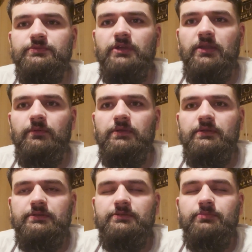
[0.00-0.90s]
I kind of wanted
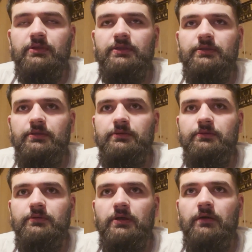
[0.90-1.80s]
to explain to
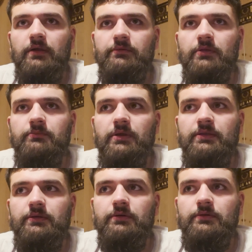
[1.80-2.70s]
you how I run my
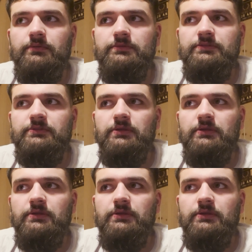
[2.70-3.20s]
dogs.